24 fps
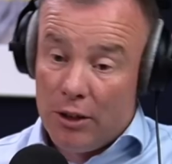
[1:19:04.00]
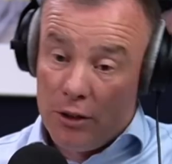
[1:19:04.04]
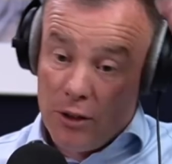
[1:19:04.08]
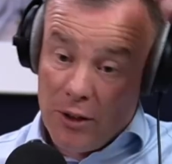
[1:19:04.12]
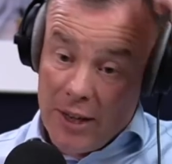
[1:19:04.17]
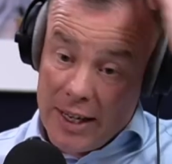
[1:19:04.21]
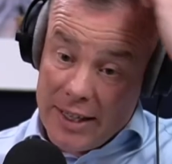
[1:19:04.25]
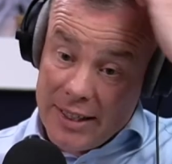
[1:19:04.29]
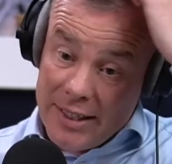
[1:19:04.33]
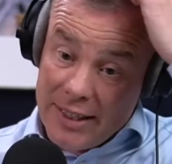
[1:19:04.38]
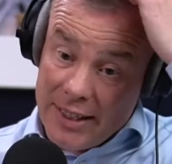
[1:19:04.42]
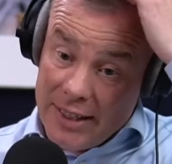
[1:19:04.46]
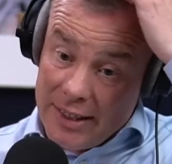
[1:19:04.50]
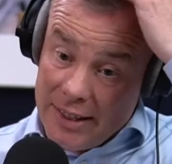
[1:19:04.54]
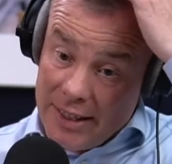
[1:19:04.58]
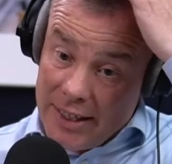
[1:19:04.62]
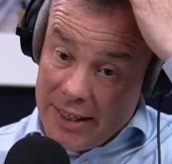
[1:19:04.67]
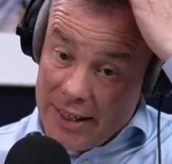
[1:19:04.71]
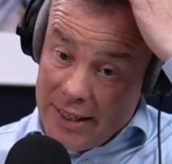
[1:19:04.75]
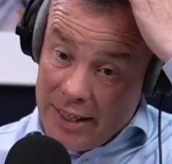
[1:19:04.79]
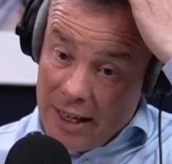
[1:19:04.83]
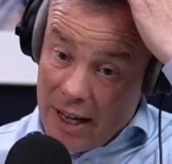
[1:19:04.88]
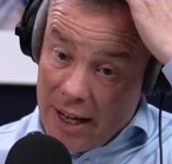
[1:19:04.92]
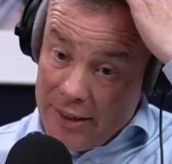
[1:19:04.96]
So I
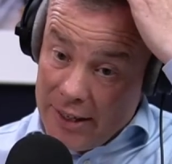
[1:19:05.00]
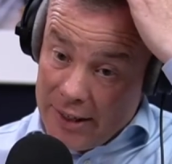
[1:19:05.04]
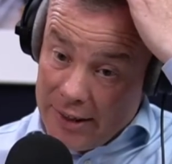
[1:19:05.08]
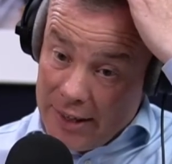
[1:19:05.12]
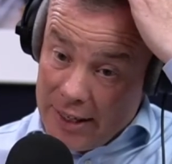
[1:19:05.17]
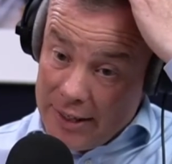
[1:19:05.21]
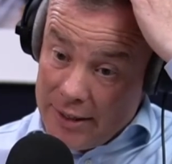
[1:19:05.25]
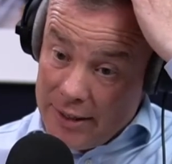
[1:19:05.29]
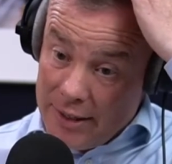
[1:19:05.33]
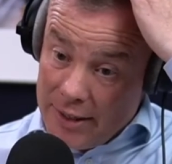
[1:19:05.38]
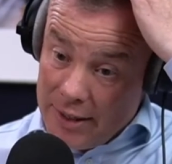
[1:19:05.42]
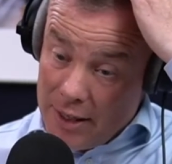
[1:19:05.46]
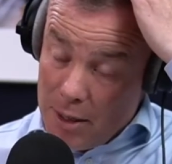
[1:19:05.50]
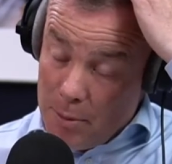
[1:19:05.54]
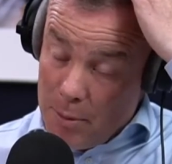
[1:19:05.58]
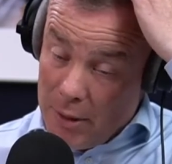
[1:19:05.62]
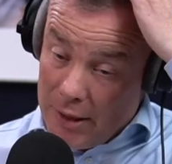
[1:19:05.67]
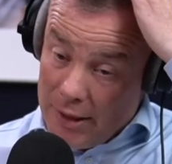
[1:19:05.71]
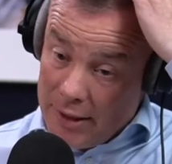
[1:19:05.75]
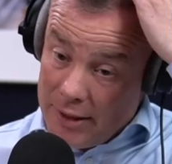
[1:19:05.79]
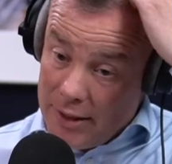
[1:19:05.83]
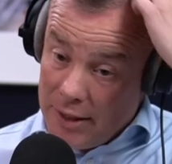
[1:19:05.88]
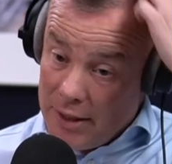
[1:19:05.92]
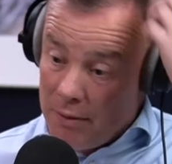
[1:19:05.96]
think they see the
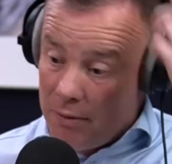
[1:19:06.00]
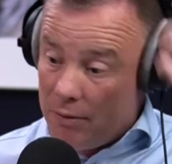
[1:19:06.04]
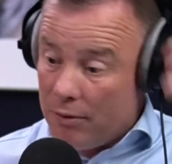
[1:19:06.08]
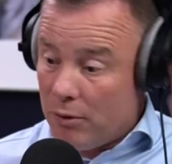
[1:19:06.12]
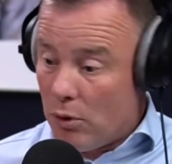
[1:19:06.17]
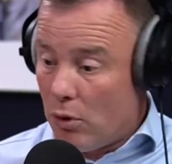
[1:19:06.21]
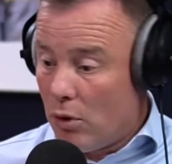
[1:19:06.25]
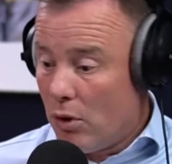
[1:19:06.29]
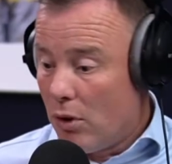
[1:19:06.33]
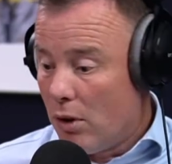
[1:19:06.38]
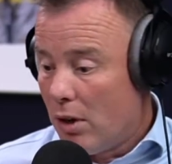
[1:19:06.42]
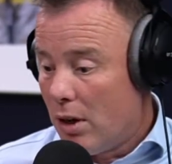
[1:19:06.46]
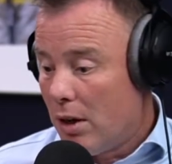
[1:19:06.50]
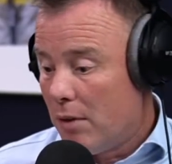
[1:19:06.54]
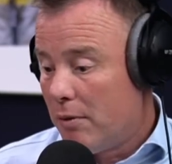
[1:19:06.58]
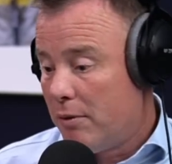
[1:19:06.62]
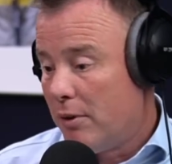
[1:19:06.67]
ability for